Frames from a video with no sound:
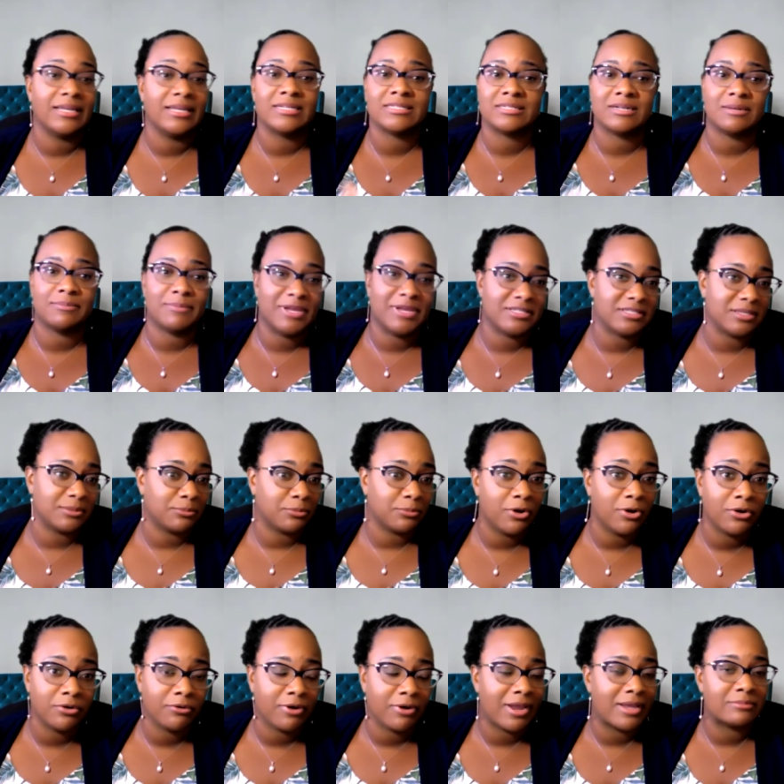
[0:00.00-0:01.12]
It's an amazing
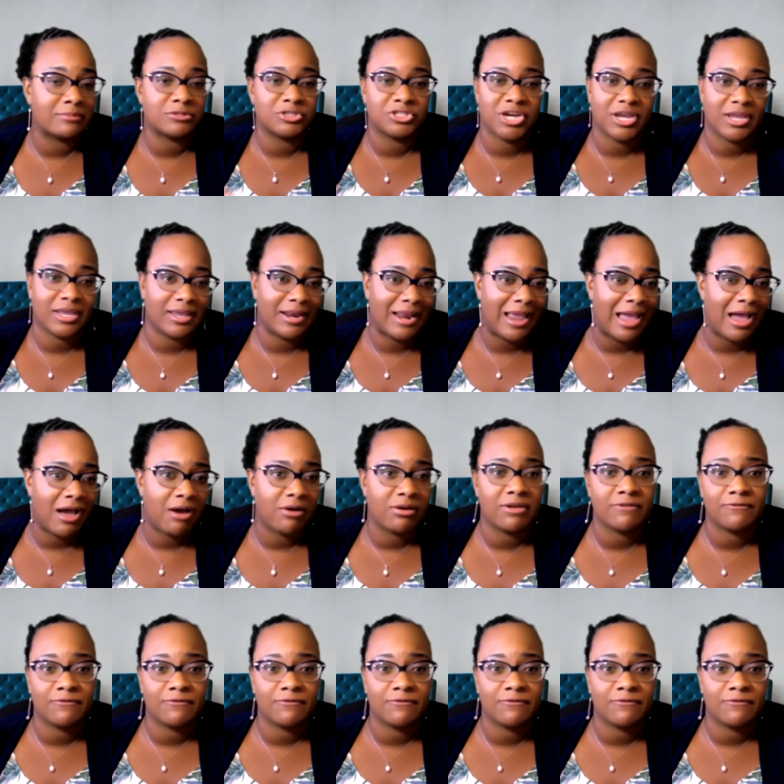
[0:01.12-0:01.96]
program. Check it out.